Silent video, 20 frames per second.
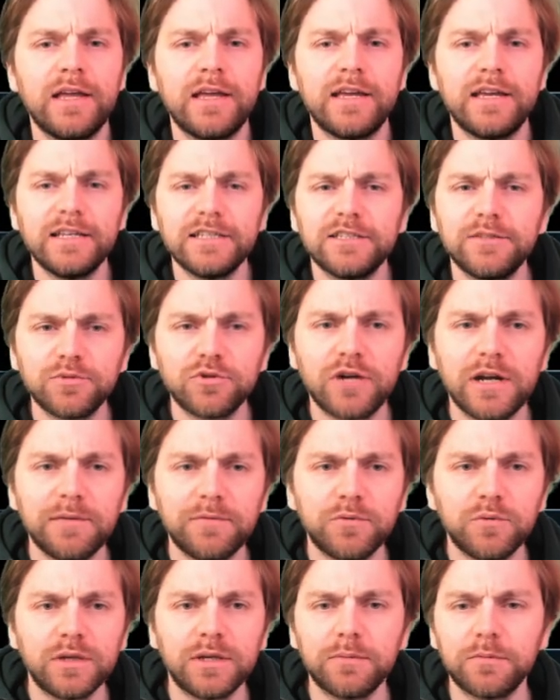Hit subscribe
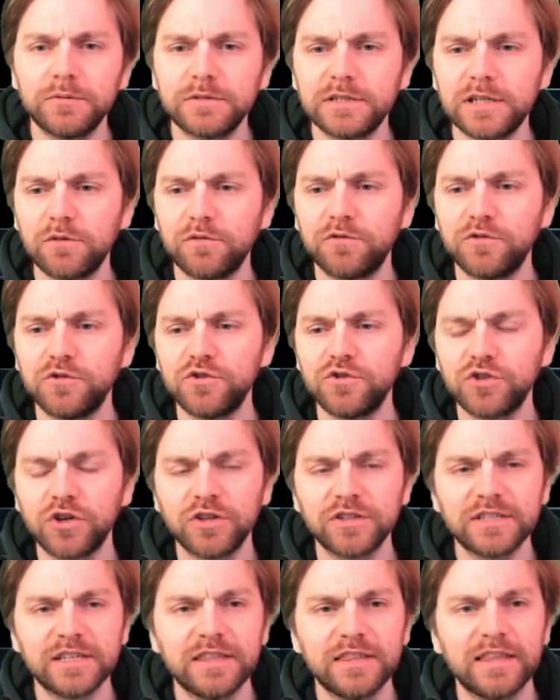if you want to keep up to date with future
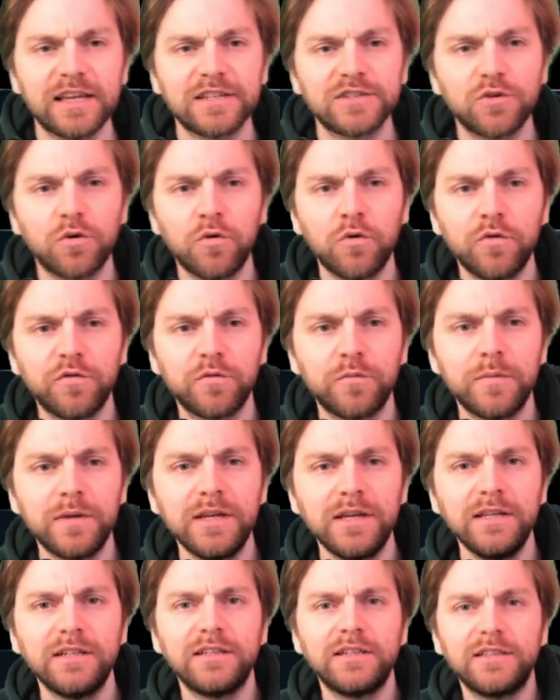content. That is all from
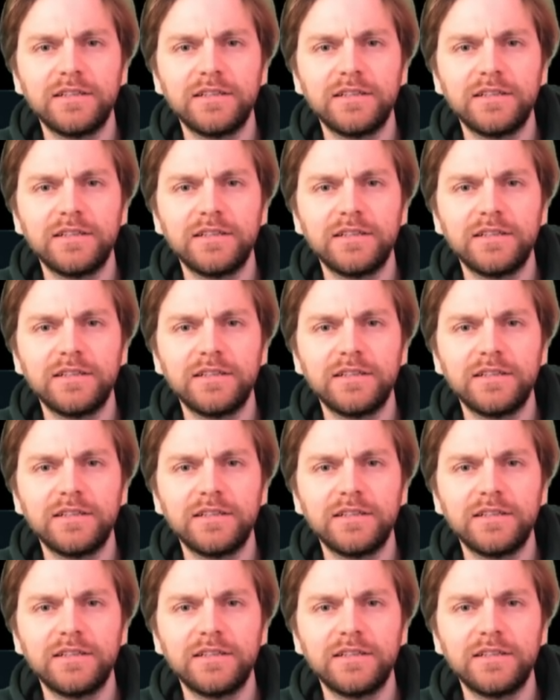me.